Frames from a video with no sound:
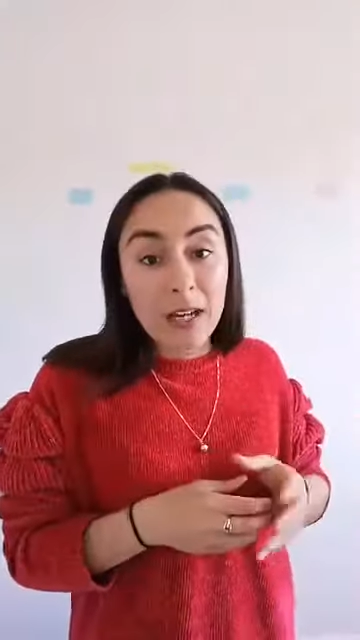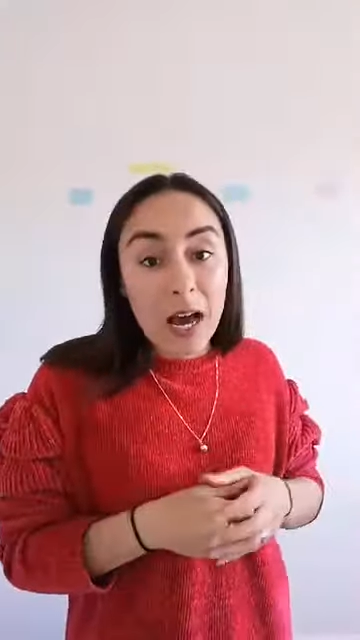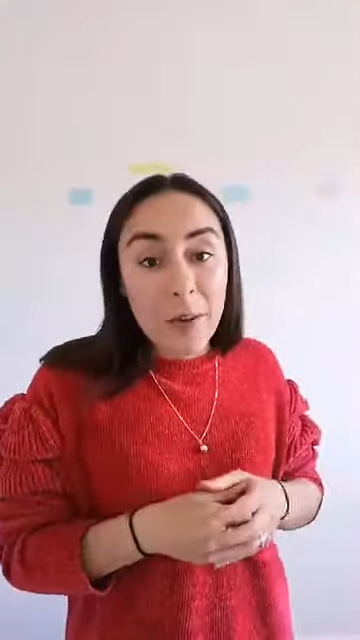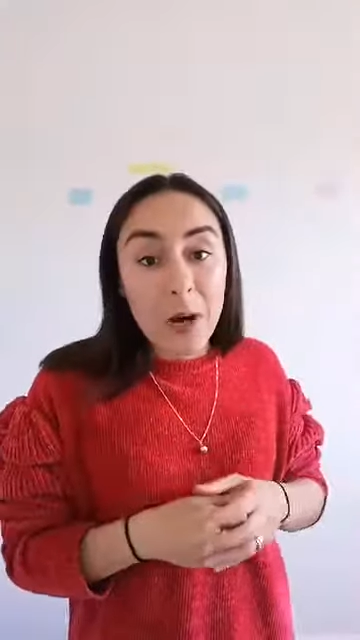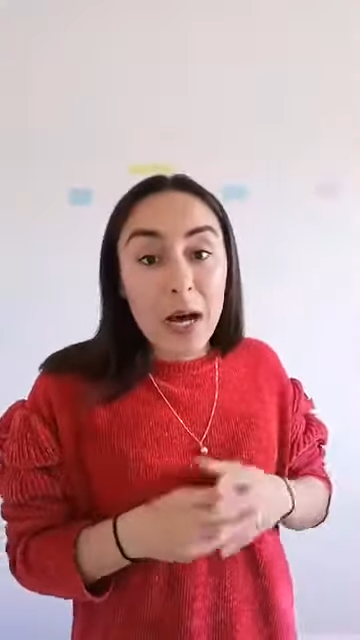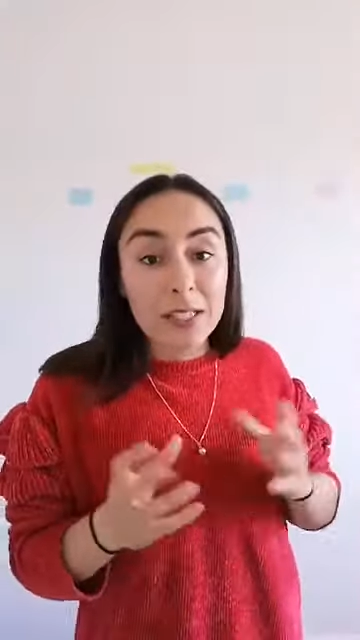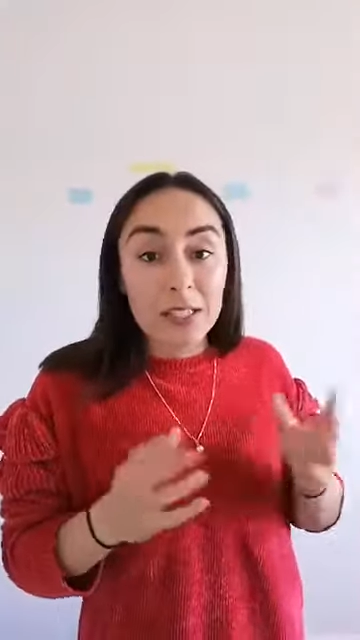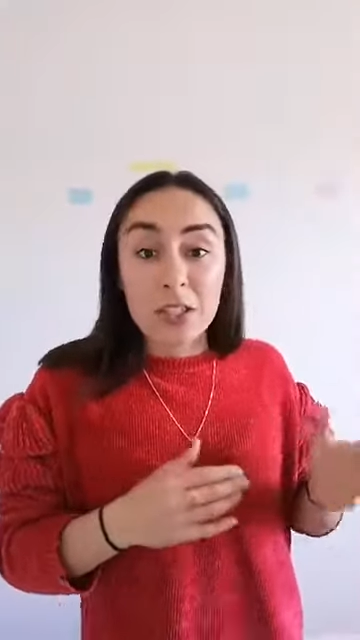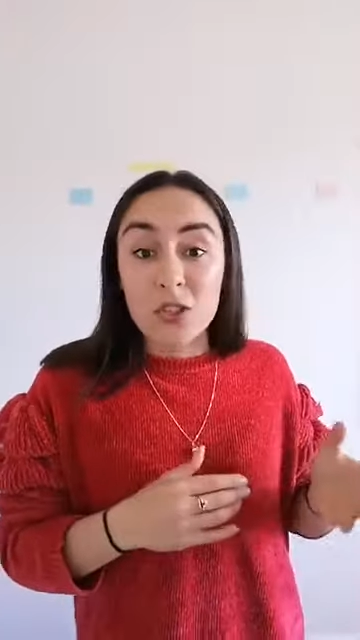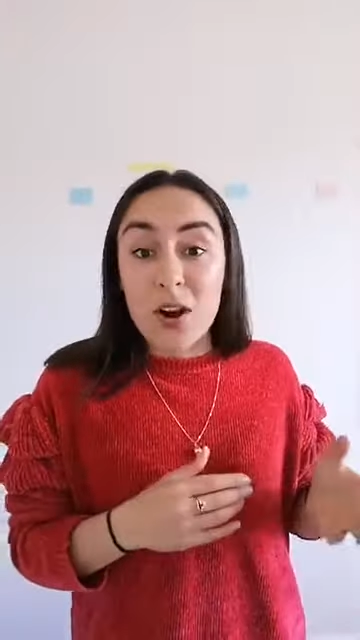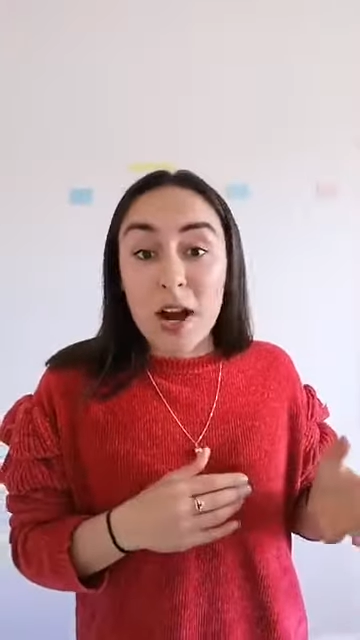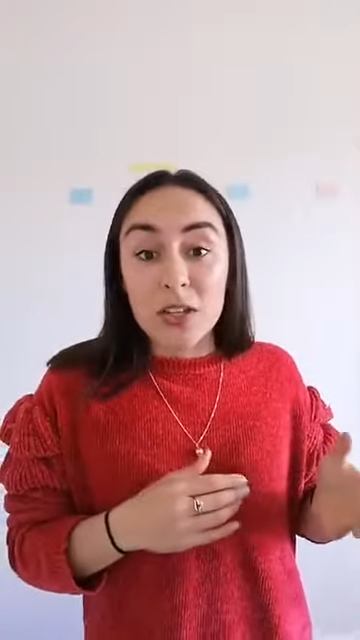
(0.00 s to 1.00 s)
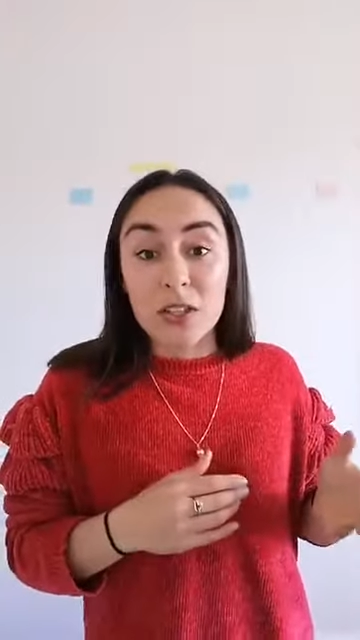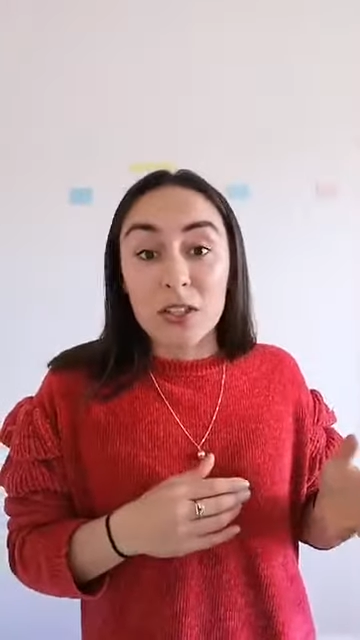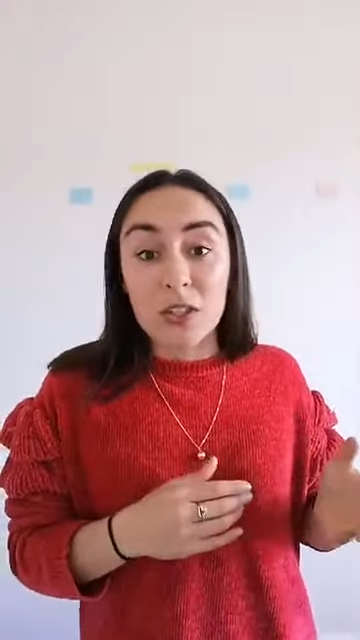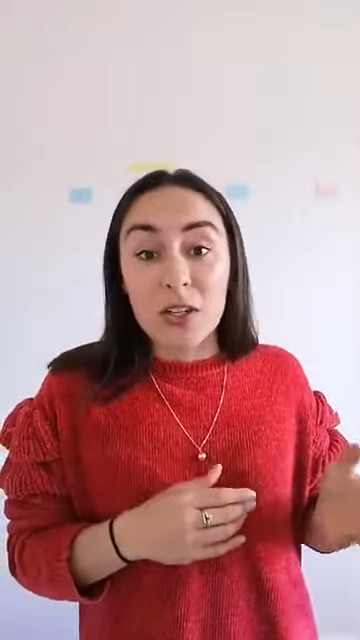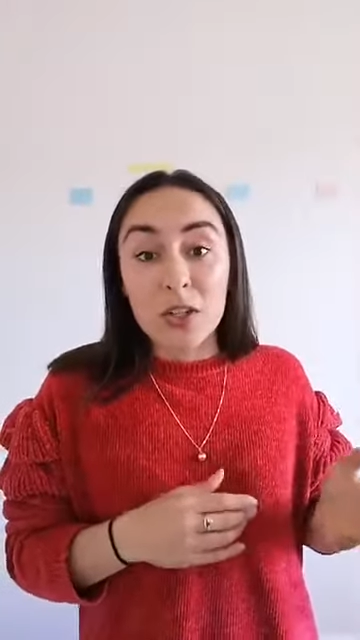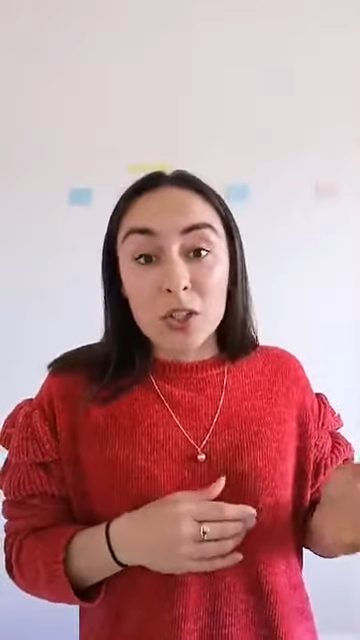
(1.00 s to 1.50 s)
um, as a
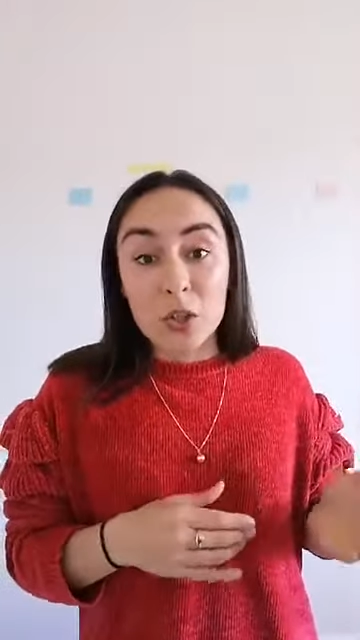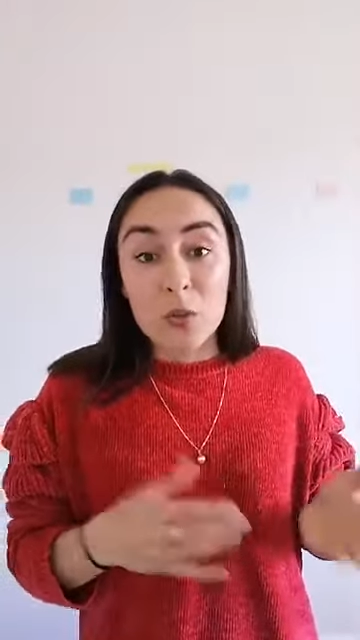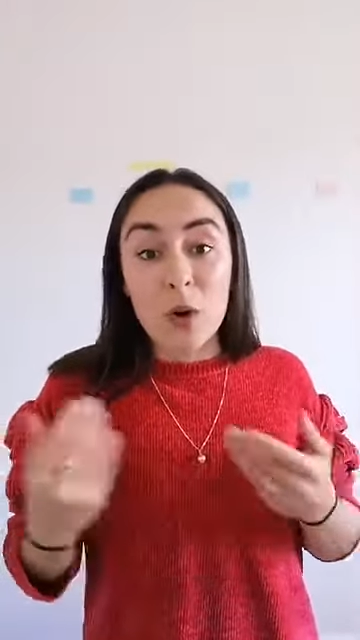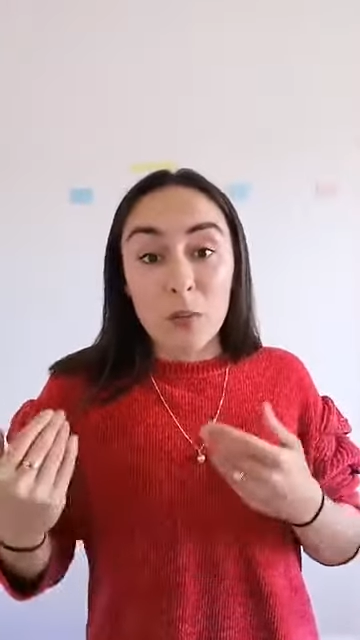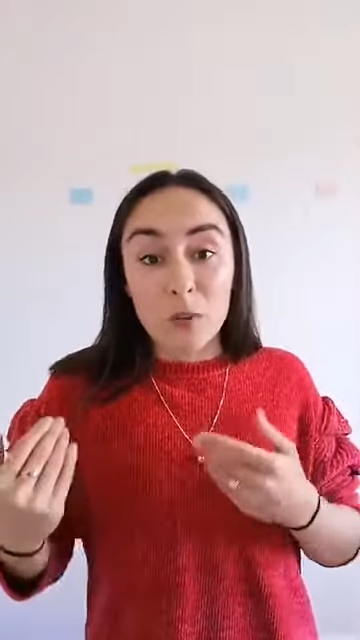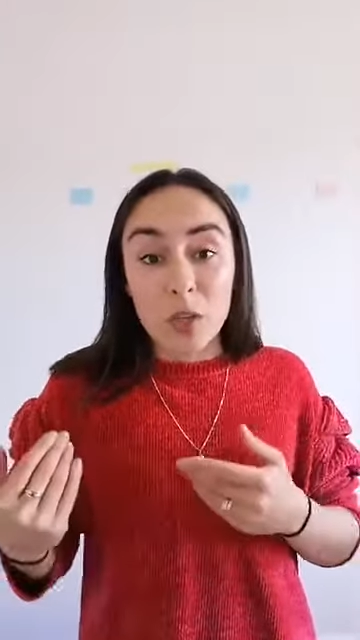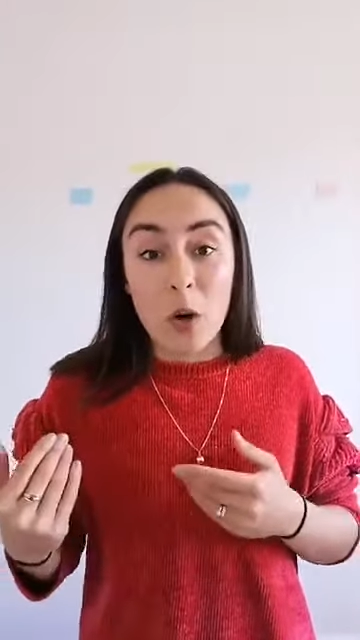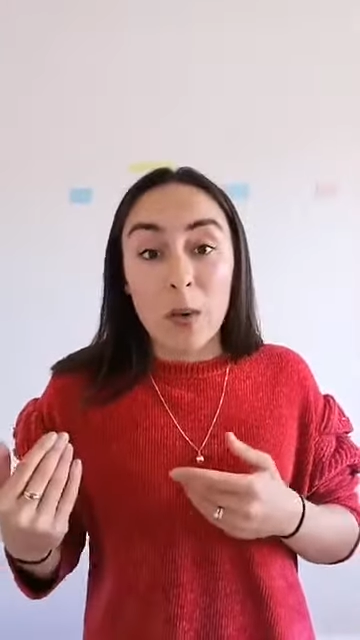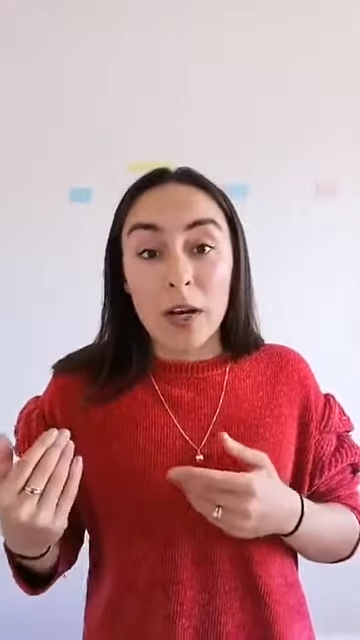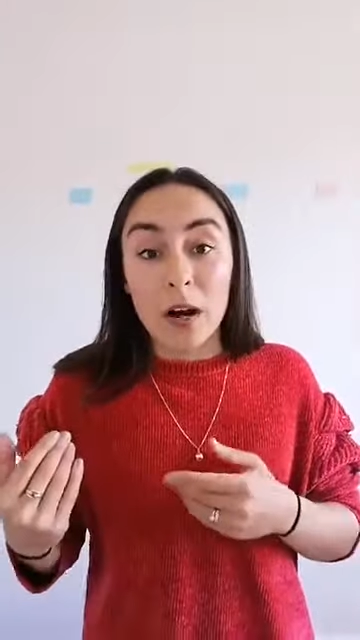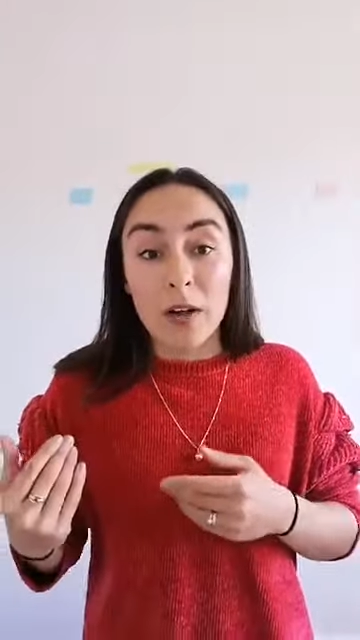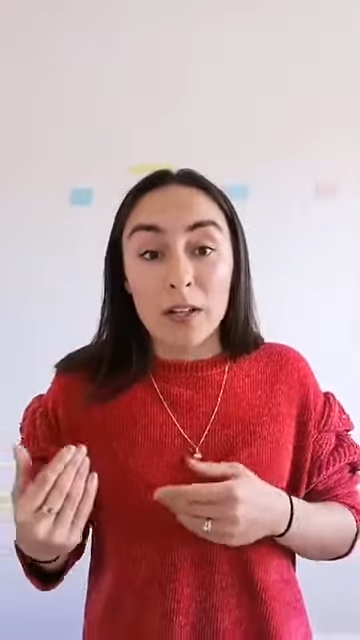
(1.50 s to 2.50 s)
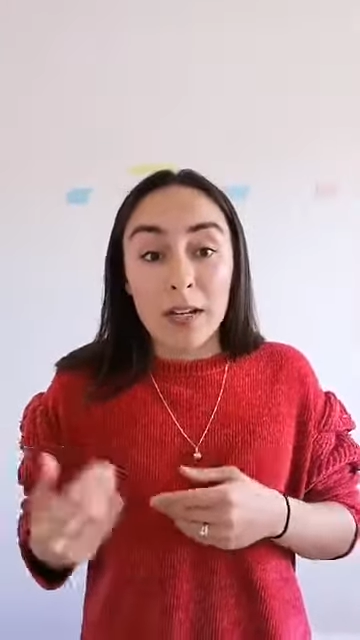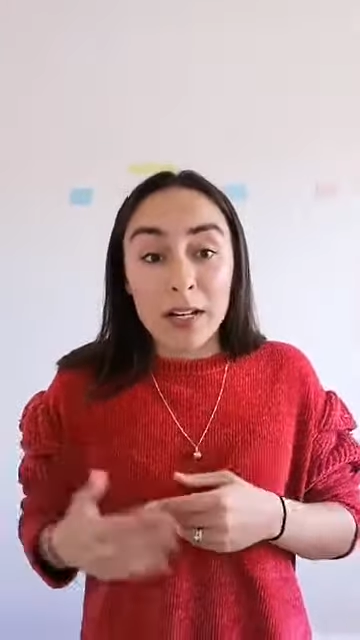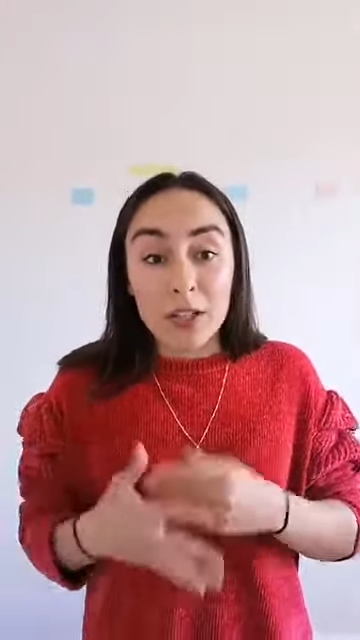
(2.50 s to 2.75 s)
distraction to what was going on,